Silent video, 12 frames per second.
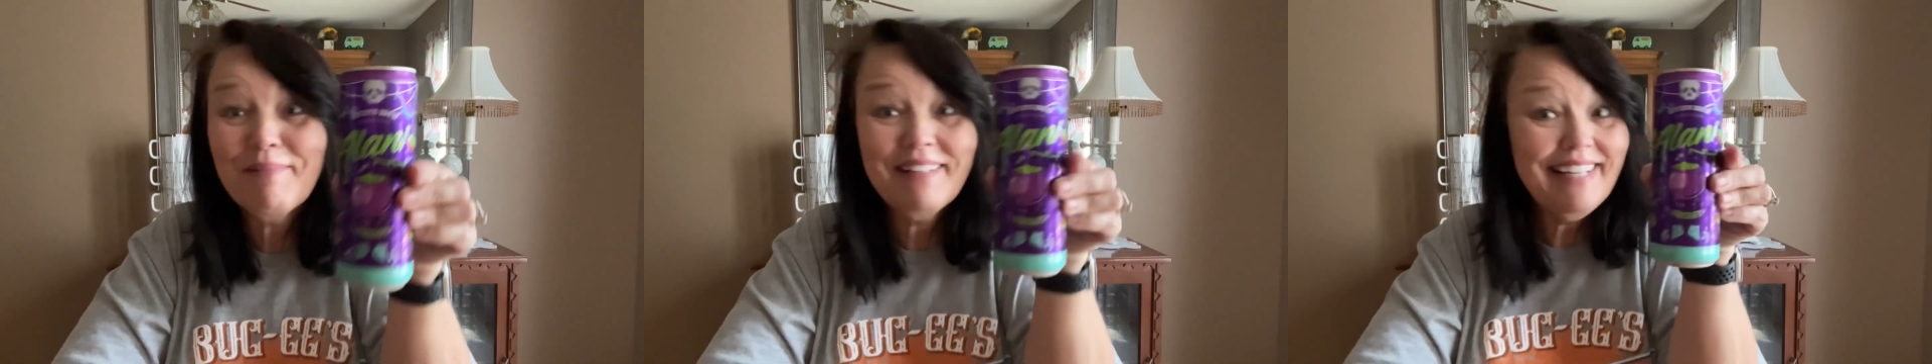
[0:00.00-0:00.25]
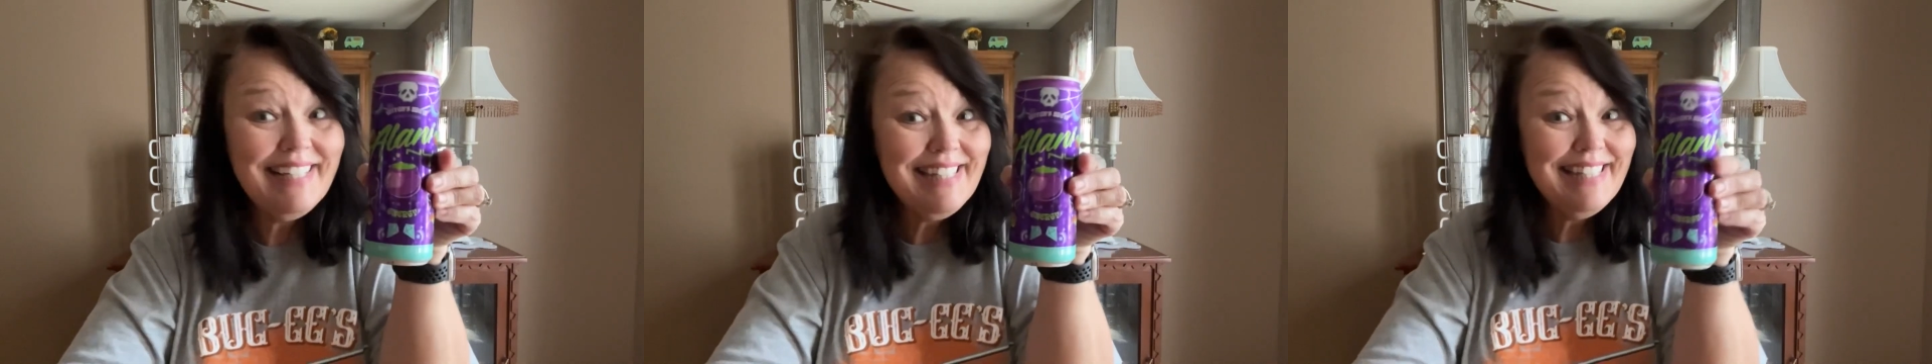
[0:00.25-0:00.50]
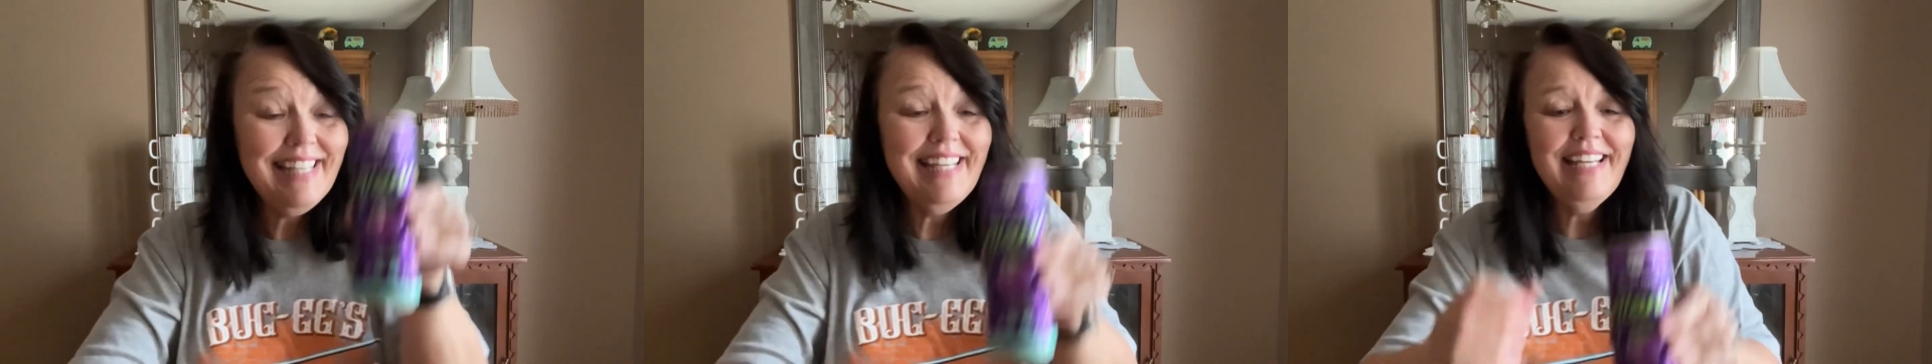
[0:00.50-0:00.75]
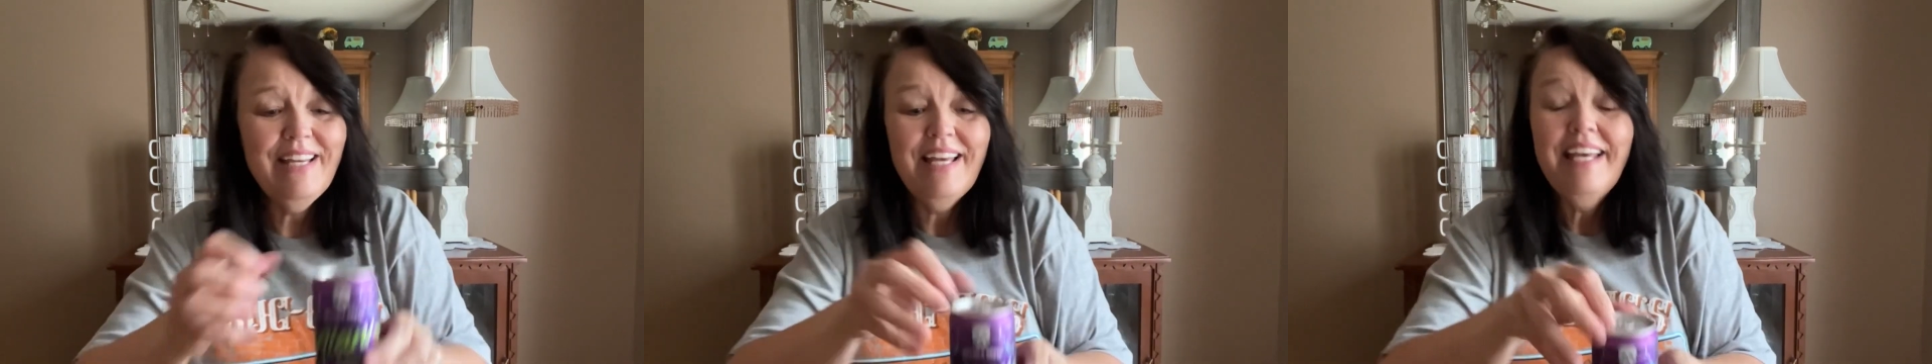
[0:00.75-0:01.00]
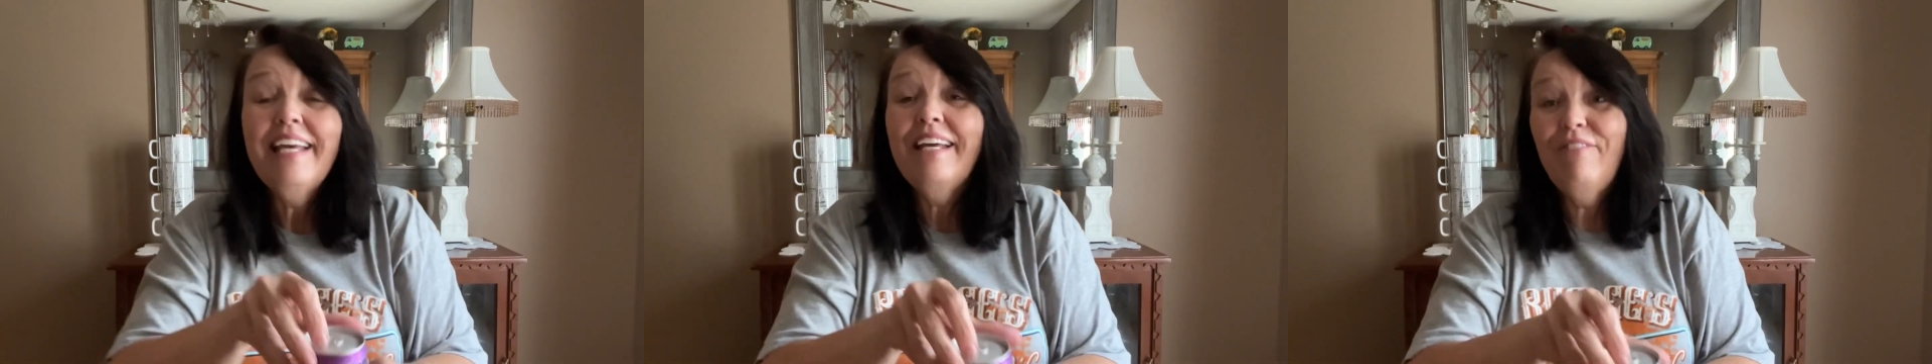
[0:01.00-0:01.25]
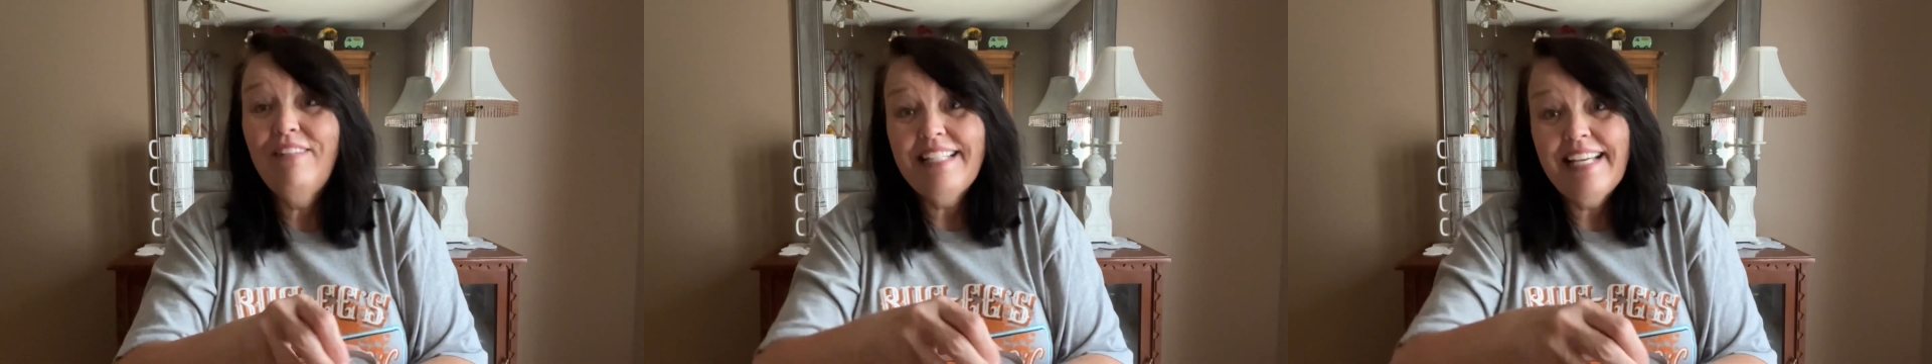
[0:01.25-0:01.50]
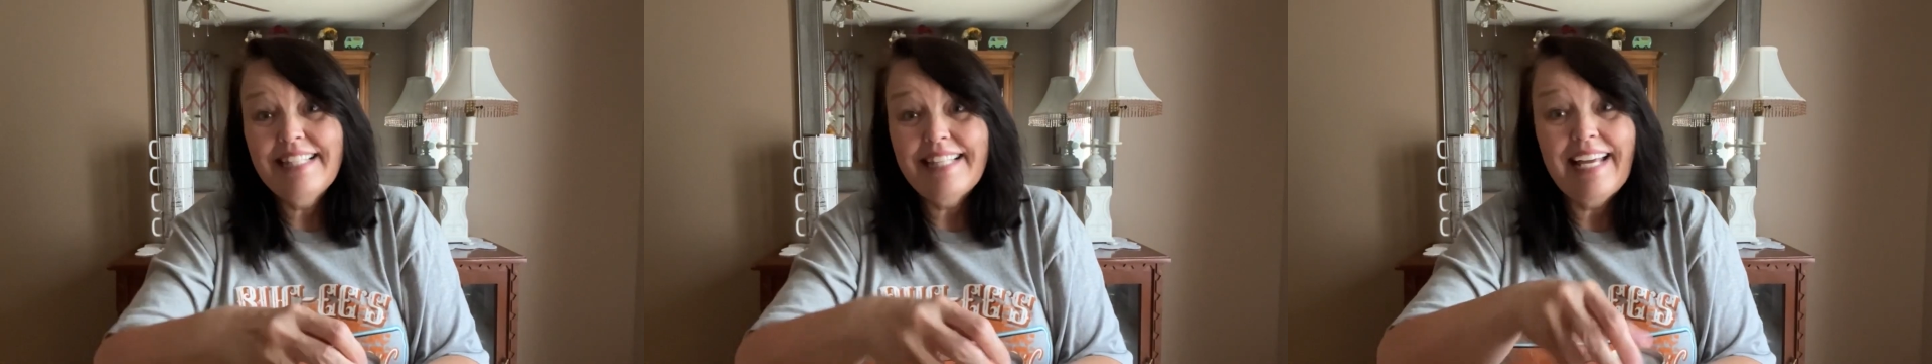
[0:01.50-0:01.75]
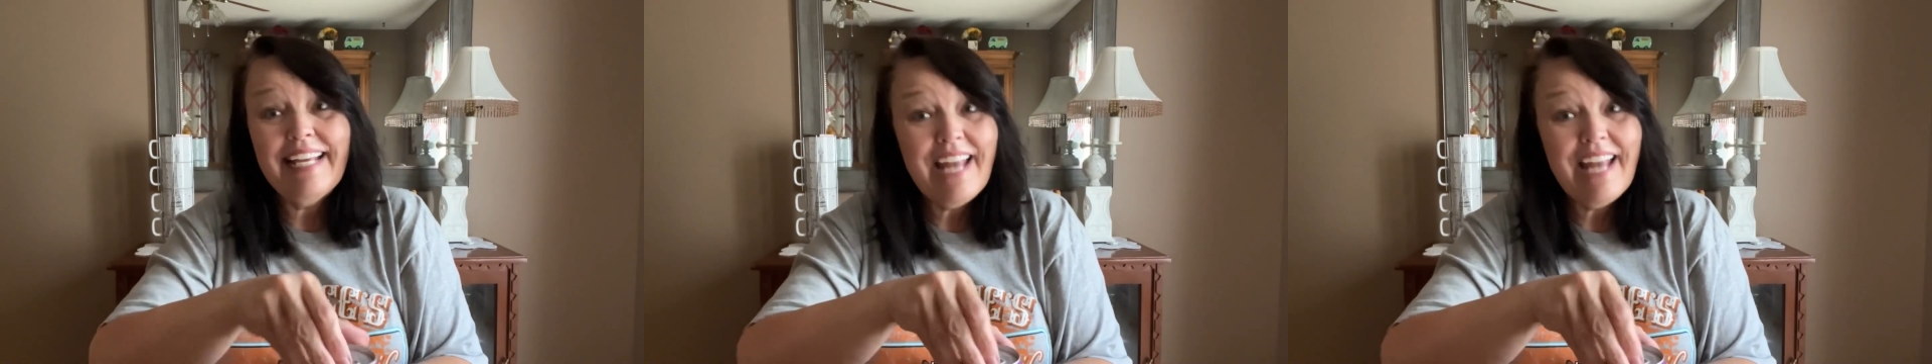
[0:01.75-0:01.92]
but let's see if it tastes like